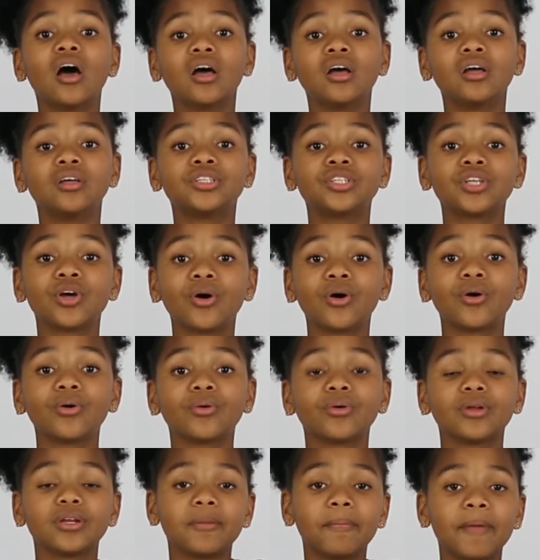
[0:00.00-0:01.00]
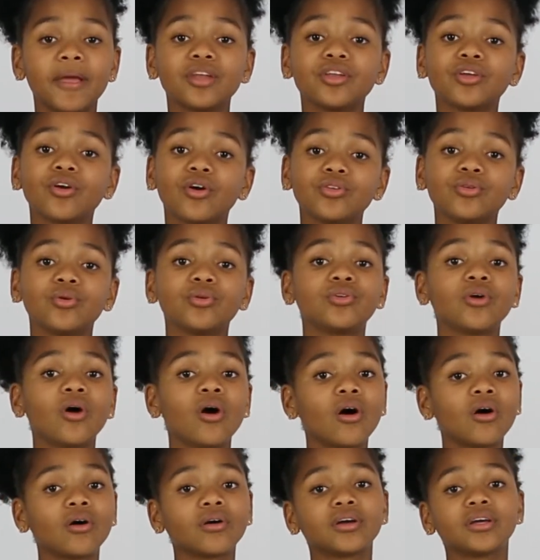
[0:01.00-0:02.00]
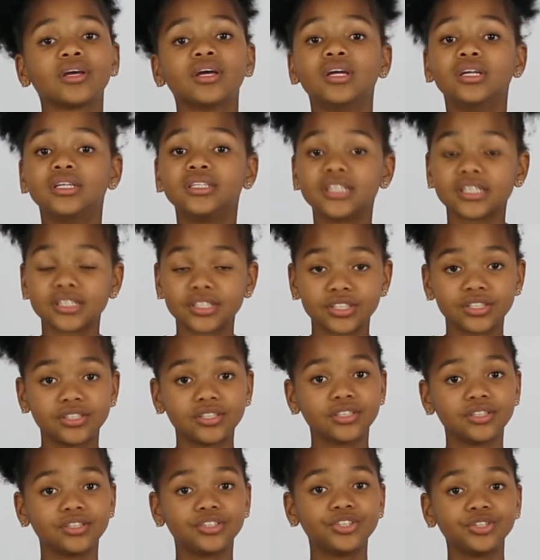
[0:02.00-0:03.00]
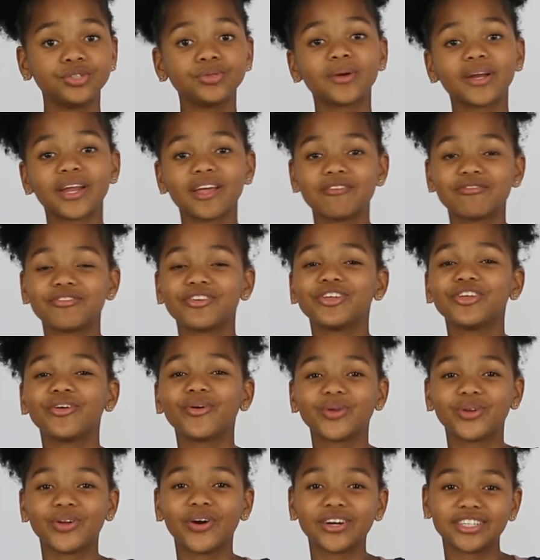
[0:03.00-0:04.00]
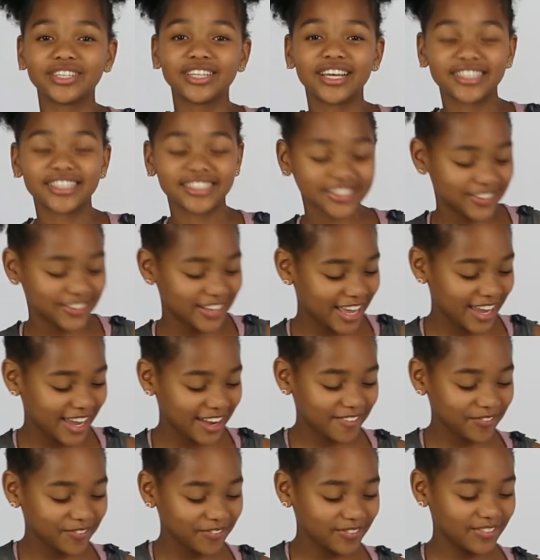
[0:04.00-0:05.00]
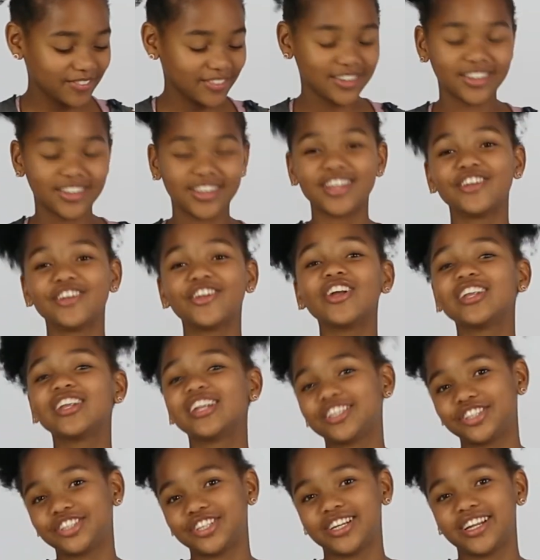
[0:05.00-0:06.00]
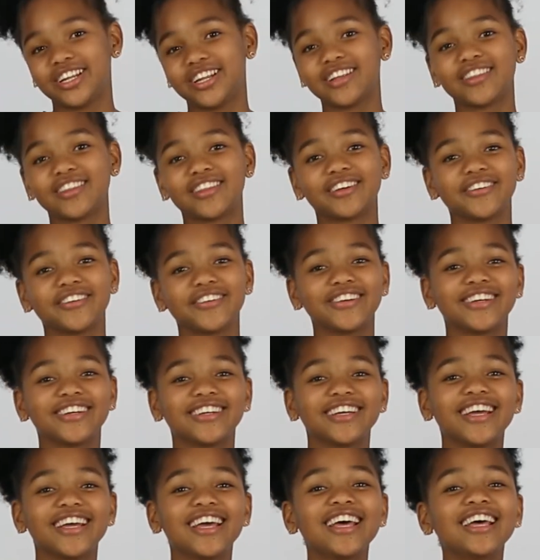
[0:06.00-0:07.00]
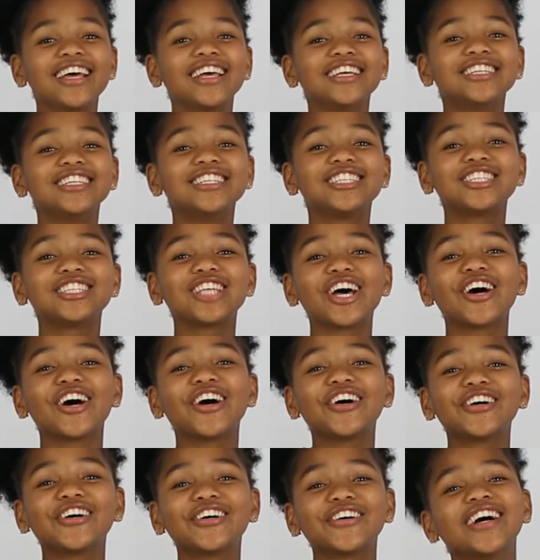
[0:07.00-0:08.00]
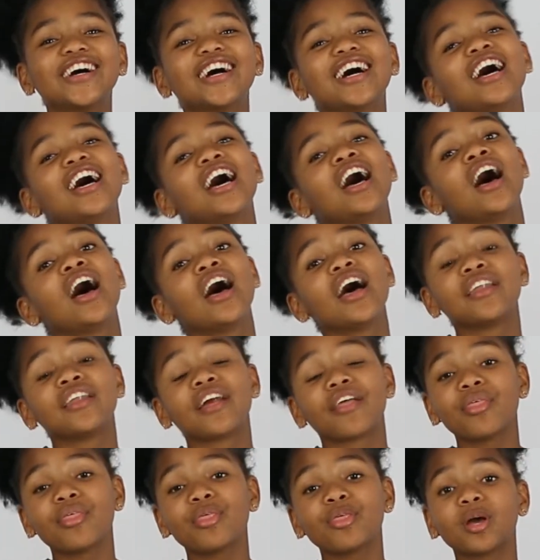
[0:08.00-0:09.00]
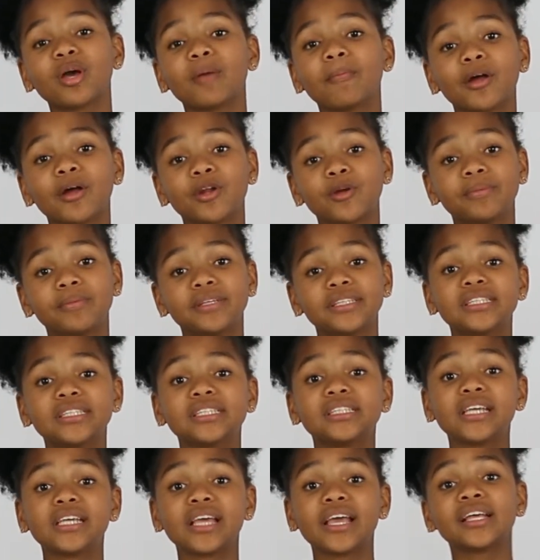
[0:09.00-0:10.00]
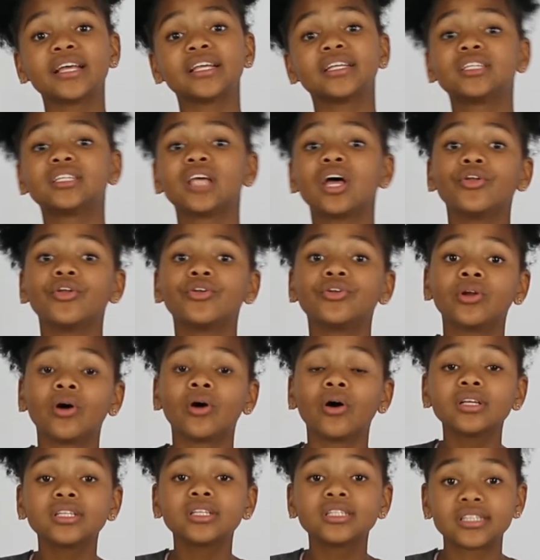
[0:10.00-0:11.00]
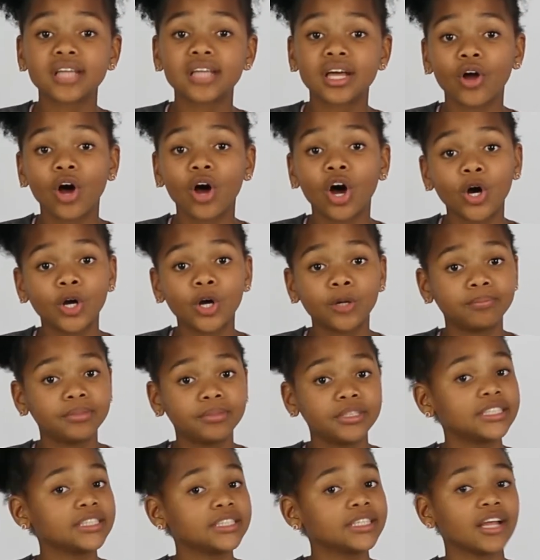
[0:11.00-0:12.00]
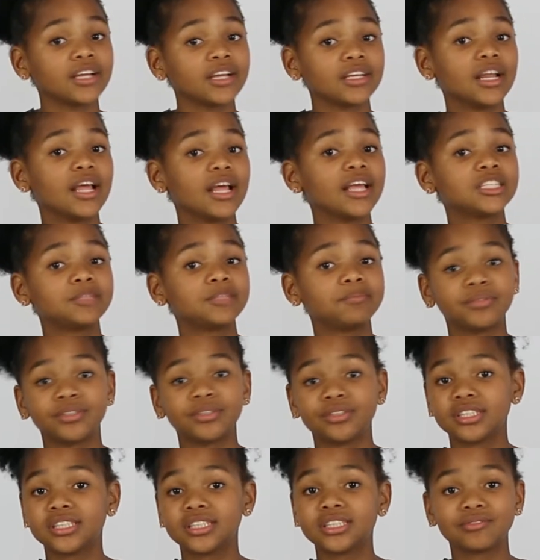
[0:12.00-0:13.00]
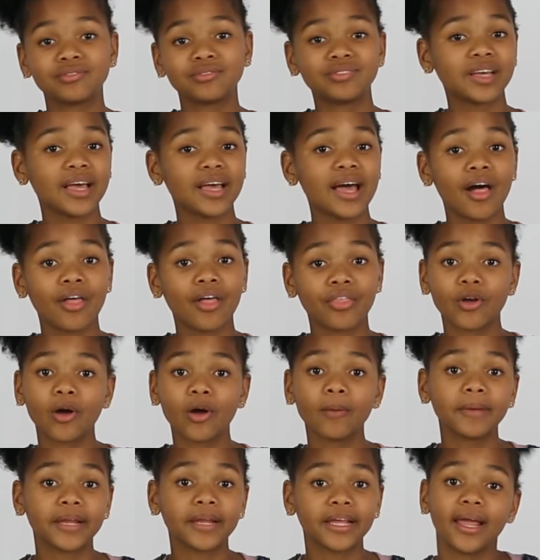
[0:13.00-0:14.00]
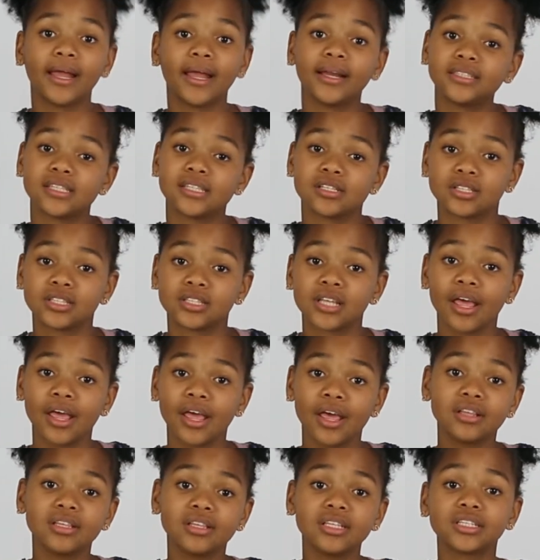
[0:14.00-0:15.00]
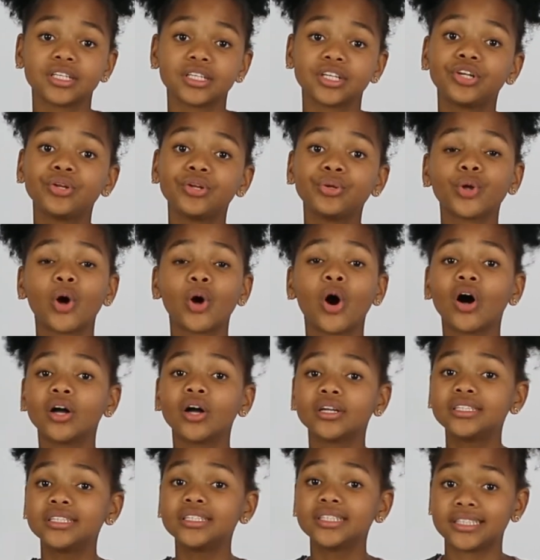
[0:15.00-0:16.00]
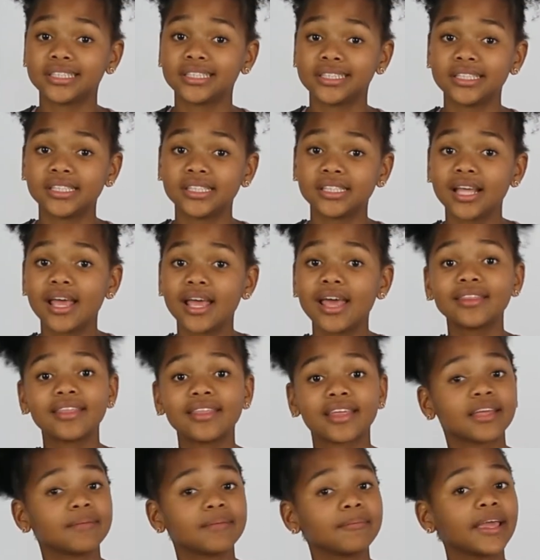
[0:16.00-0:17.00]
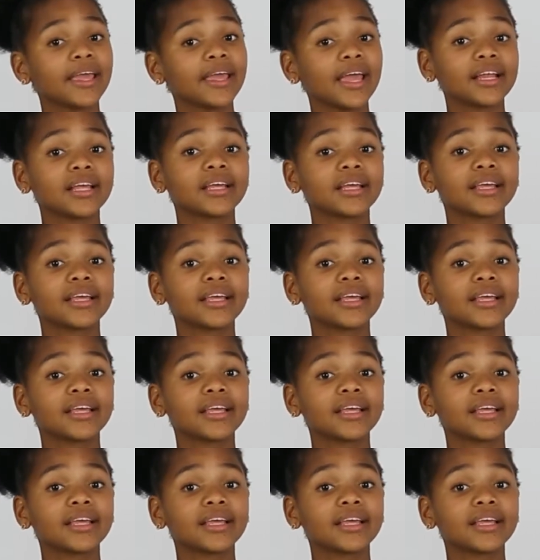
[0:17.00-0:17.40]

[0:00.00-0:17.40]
So depending on your dog, just do whatever your dog does, okay? Not literally though. So another thing about obesity is dogs that are obese can experience severe health complications. These include heart disease, they can get